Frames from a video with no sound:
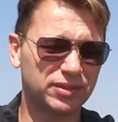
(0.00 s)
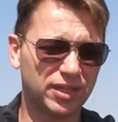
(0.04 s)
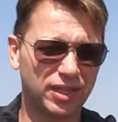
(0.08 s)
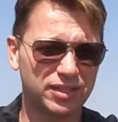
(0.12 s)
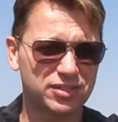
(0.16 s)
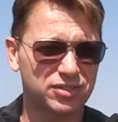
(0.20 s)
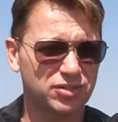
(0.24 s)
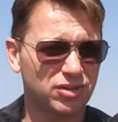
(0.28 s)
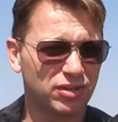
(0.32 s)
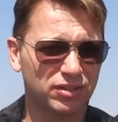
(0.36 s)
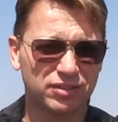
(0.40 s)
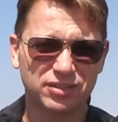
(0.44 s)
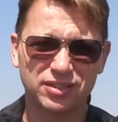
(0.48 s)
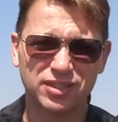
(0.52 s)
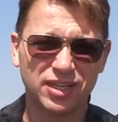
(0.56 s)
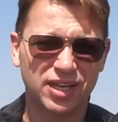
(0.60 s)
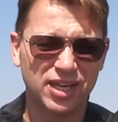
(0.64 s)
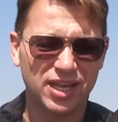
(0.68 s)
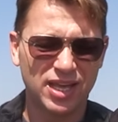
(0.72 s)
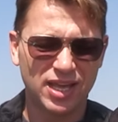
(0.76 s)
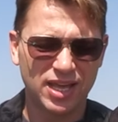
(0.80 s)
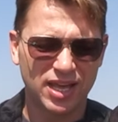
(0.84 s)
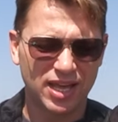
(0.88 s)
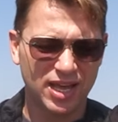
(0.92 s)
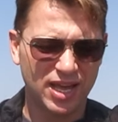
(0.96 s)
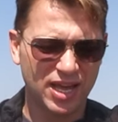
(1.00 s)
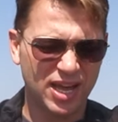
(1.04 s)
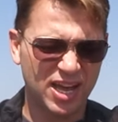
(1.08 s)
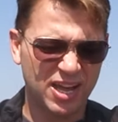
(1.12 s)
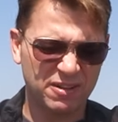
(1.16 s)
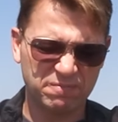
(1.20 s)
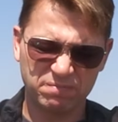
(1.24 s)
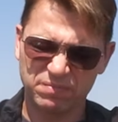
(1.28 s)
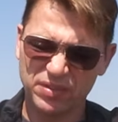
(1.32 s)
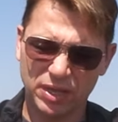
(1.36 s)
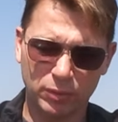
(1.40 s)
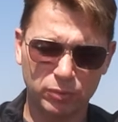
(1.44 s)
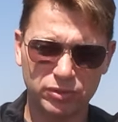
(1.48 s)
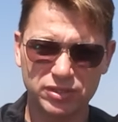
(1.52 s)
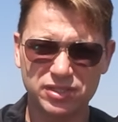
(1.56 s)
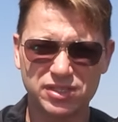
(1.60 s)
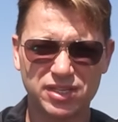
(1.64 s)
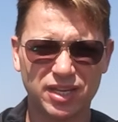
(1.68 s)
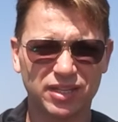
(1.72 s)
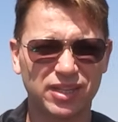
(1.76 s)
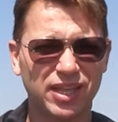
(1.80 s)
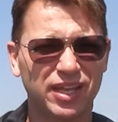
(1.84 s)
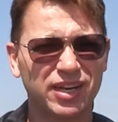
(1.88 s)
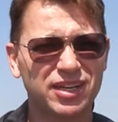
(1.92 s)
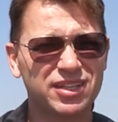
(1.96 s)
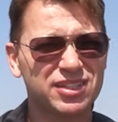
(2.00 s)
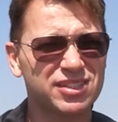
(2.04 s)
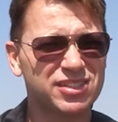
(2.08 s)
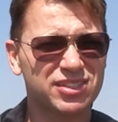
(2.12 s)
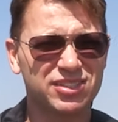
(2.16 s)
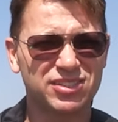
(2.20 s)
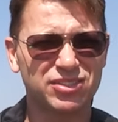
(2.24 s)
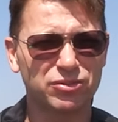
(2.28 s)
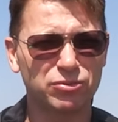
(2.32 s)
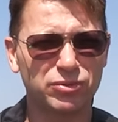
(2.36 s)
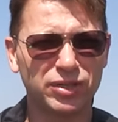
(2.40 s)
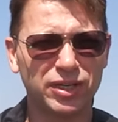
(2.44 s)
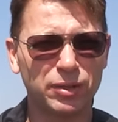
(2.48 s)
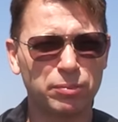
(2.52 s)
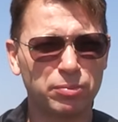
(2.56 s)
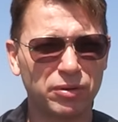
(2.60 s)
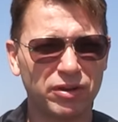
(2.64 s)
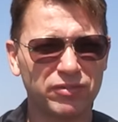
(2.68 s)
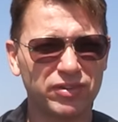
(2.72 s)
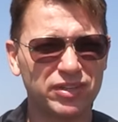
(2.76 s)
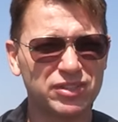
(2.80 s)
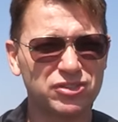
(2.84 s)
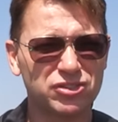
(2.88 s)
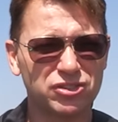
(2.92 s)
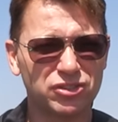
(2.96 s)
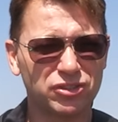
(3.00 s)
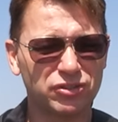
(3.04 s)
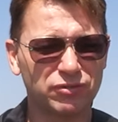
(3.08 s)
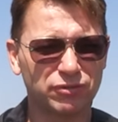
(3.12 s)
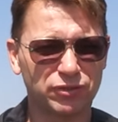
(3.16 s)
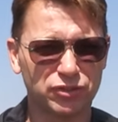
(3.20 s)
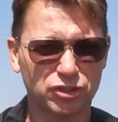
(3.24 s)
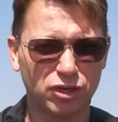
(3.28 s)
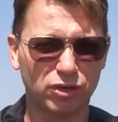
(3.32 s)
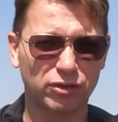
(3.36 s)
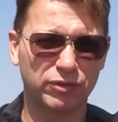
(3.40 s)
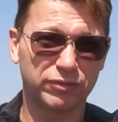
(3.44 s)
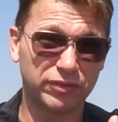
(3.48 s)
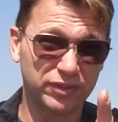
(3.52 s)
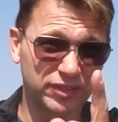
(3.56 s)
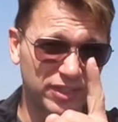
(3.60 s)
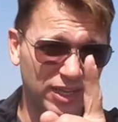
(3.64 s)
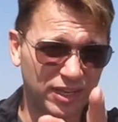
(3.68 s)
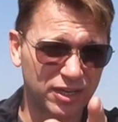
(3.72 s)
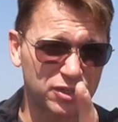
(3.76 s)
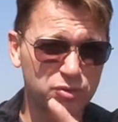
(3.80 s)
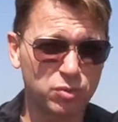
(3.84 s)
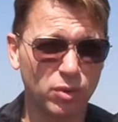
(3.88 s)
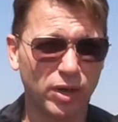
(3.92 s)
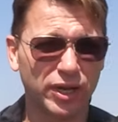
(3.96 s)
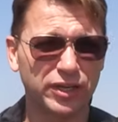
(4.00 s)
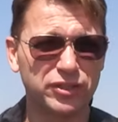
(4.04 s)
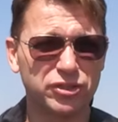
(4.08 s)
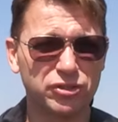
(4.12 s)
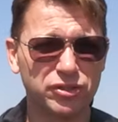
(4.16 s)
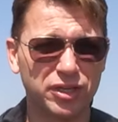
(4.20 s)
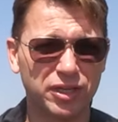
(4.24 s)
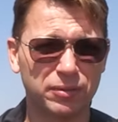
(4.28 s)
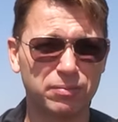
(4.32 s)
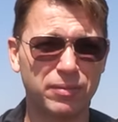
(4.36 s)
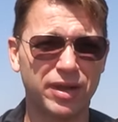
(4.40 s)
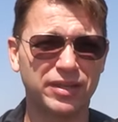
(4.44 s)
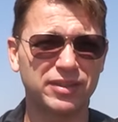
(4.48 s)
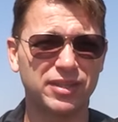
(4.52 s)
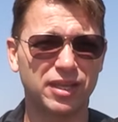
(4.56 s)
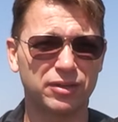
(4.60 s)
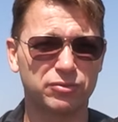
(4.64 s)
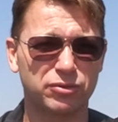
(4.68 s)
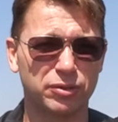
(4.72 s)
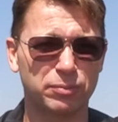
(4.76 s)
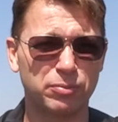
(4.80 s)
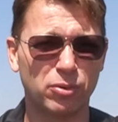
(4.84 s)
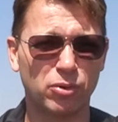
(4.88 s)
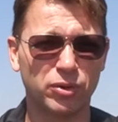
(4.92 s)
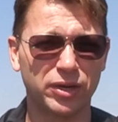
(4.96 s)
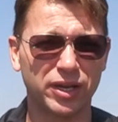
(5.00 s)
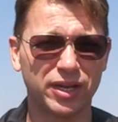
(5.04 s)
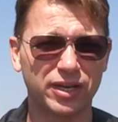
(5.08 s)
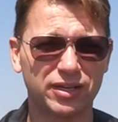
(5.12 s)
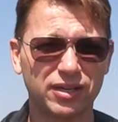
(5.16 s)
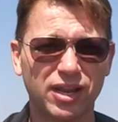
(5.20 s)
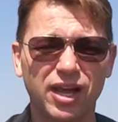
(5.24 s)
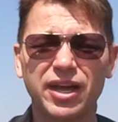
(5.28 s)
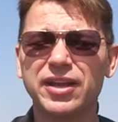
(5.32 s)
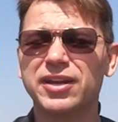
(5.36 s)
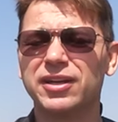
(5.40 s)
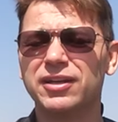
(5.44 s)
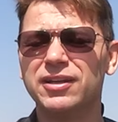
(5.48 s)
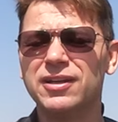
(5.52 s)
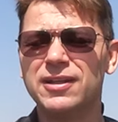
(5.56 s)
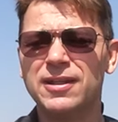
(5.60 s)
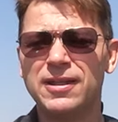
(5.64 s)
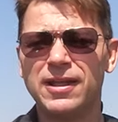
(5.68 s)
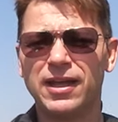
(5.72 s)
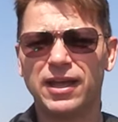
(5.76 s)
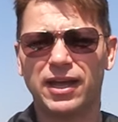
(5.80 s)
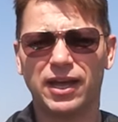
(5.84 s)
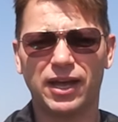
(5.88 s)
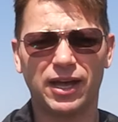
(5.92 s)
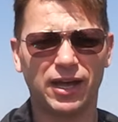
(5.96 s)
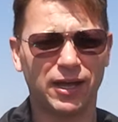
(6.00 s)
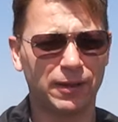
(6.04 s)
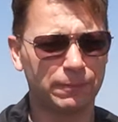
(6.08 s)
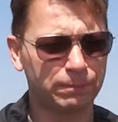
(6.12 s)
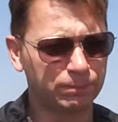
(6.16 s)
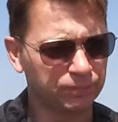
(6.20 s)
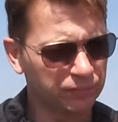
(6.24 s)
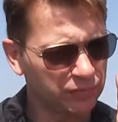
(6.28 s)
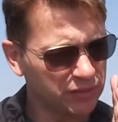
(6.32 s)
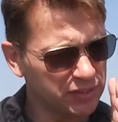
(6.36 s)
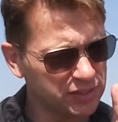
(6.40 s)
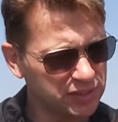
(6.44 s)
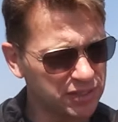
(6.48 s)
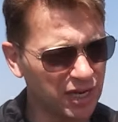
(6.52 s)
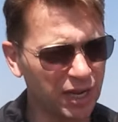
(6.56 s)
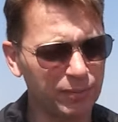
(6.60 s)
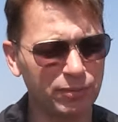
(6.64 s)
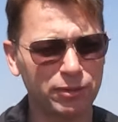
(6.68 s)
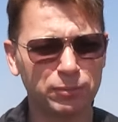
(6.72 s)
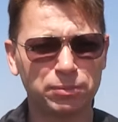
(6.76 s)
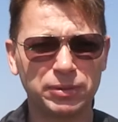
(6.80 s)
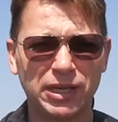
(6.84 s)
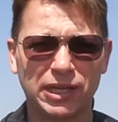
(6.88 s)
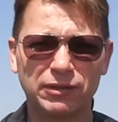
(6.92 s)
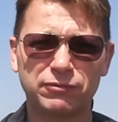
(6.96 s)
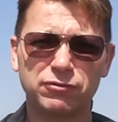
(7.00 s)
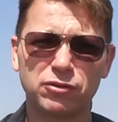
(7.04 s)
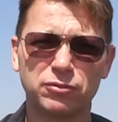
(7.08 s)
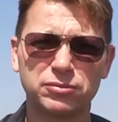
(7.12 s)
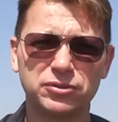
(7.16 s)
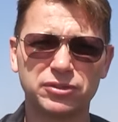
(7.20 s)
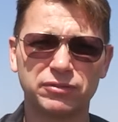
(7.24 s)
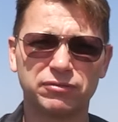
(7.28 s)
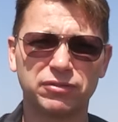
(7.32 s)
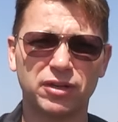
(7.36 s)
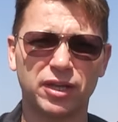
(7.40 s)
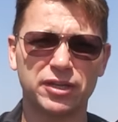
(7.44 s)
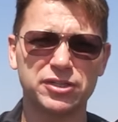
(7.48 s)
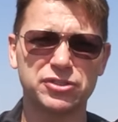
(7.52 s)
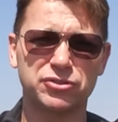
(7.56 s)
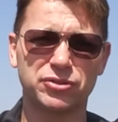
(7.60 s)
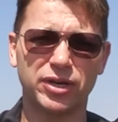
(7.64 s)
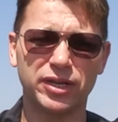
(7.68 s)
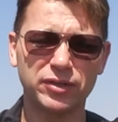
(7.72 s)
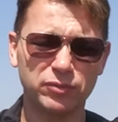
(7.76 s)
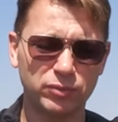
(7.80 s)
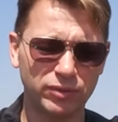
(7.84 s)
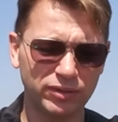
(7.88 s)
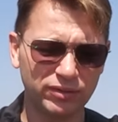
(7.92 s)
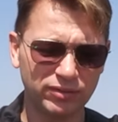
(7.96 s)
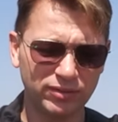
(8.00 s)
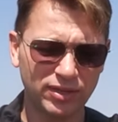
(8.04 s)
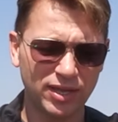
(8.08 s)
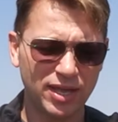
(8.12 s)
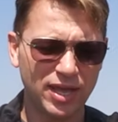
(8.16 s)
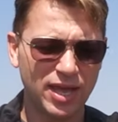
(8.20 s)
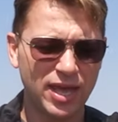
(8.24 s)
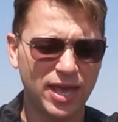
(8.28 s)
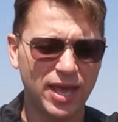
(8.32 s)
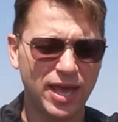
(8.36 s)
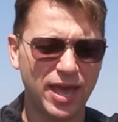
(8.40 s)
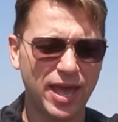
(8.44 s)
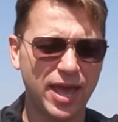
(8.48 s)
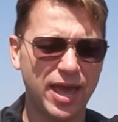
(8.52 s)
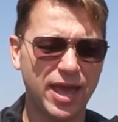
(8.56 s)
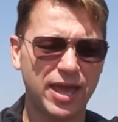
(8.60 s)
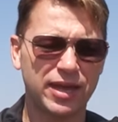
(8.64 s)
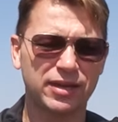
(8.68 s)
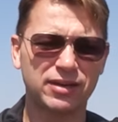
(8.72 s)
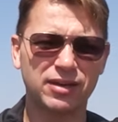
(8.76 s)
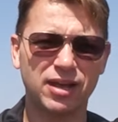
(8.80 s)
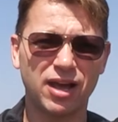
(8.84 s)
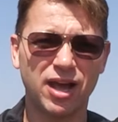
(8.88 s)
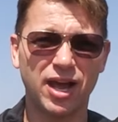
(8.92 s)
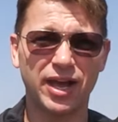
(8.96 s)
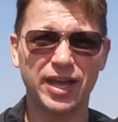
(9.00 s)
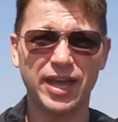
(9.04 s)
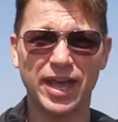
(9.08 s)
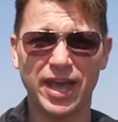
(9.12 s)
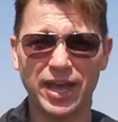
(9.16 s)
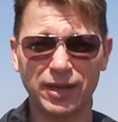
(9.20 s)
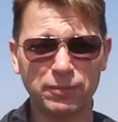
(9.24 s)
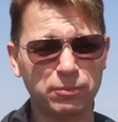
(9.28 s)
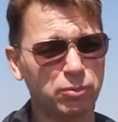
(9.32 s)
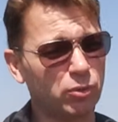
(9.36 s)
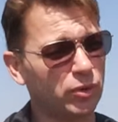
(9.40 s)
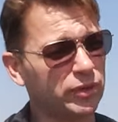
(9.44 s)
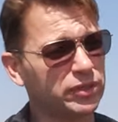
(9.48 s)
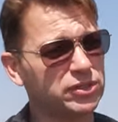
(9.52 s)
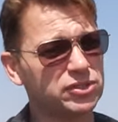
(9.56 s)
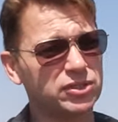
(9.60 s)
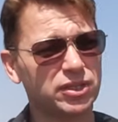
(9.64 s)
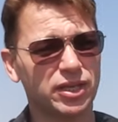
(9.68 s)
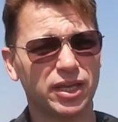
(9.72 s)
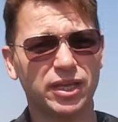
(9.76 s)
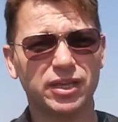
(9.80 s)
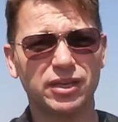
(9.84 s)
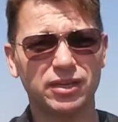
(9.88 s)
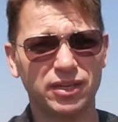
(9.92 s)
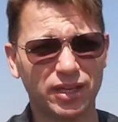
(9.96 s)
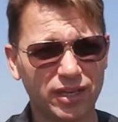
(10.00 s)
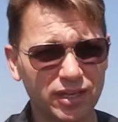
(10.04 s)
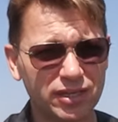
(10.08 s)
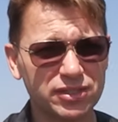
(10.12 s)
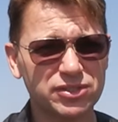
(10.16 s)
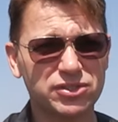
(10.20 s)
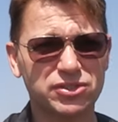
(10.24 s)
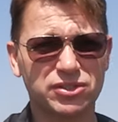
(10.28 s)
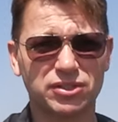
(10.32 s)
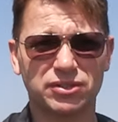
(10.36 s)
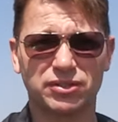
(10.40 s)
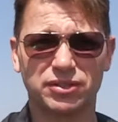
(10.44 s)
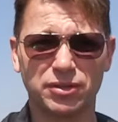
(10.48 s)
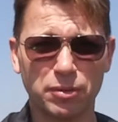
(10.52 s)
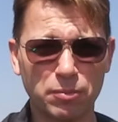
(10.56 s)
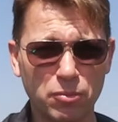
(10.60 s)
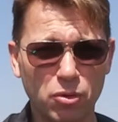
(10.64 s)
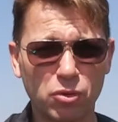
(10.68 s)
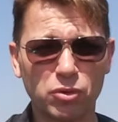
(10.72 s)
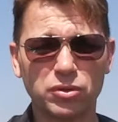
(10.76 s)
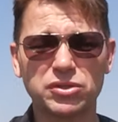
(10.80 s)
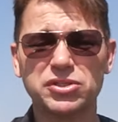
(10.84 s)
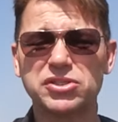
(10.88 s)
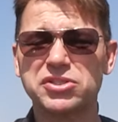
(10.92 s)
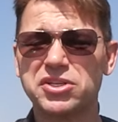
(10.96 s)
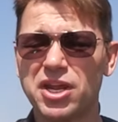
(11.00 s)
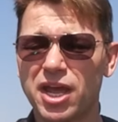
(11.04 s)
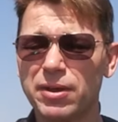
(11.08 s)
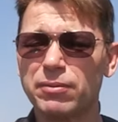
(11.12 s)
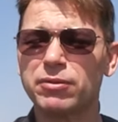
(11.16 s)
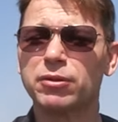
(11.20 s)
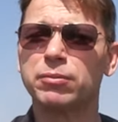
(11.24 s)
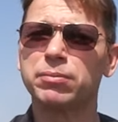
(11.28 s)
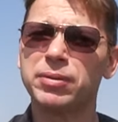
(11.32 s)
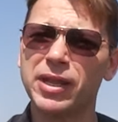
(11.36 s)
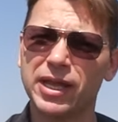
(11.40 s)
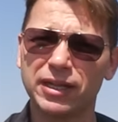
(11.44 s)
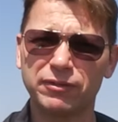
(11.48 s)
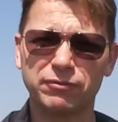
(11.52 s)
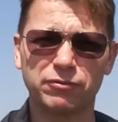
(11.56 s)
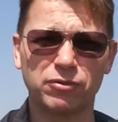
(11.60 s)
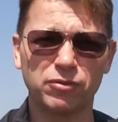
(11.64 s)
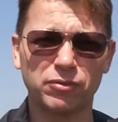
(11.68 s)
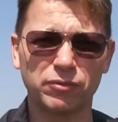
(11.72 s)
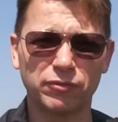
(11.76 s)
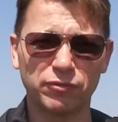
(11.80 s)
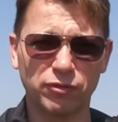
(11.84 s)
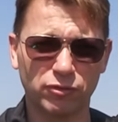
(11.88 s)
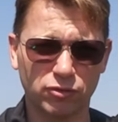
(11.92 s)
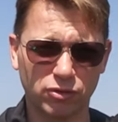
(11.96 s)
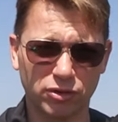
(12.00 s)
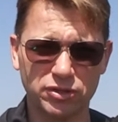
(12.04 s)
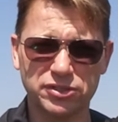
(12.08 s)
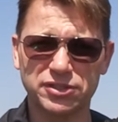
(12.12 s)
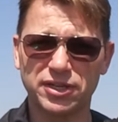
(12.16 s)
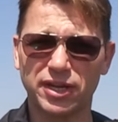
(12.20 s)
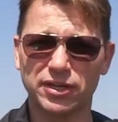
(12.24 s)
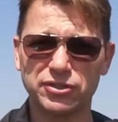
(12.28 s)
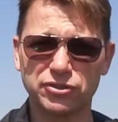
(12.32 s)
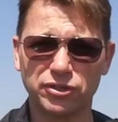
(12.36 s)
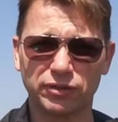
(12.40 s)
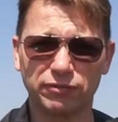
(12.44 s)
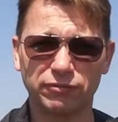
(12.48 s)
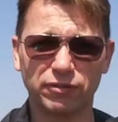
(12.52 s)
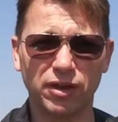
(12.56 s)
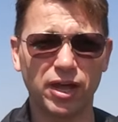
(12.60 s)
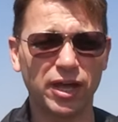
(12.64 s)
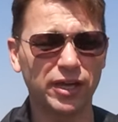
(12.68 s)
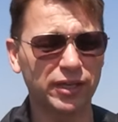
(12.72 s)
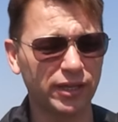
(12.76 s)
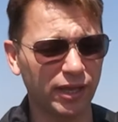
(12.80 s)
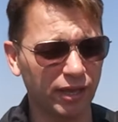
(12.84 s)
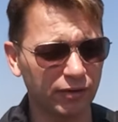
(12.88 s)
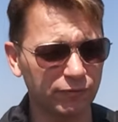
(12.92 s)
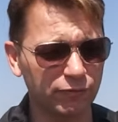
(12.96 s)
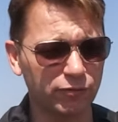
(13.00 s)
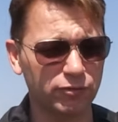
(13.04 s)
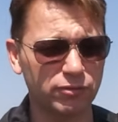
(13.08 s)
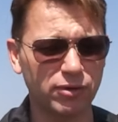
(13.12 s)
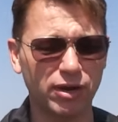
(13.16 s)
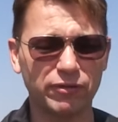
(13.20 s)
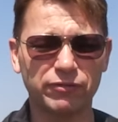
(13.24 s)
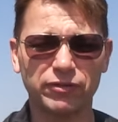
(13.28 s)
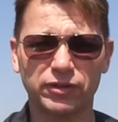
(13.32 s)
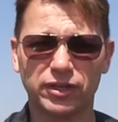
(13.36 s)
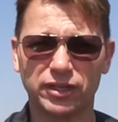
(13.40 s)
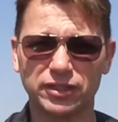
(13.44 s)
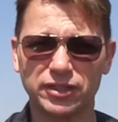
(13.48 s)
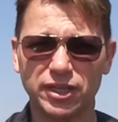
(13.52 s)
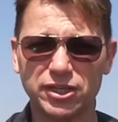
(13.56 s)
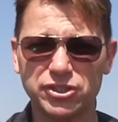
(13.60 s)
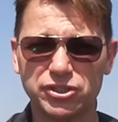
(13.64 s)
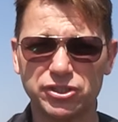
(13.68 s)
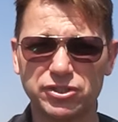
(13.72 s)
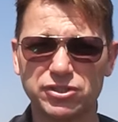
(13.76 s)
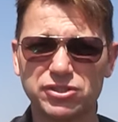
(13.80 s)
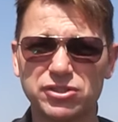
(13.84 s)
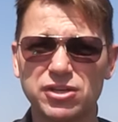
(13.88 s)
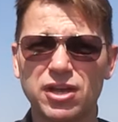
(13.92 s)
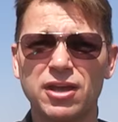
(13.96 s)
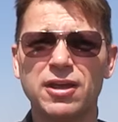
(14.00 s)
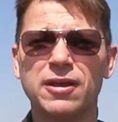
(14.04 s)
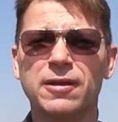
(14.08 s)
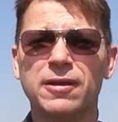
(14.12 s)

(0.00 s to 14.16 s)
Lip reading: That's not, I wouldn't say that is really prevalent to photography, and that is why Dudek made that Report Air glider. Stable platform to fly straight with, and high hang points. It is the more stable platform for cross-country flying and for rougher conditions.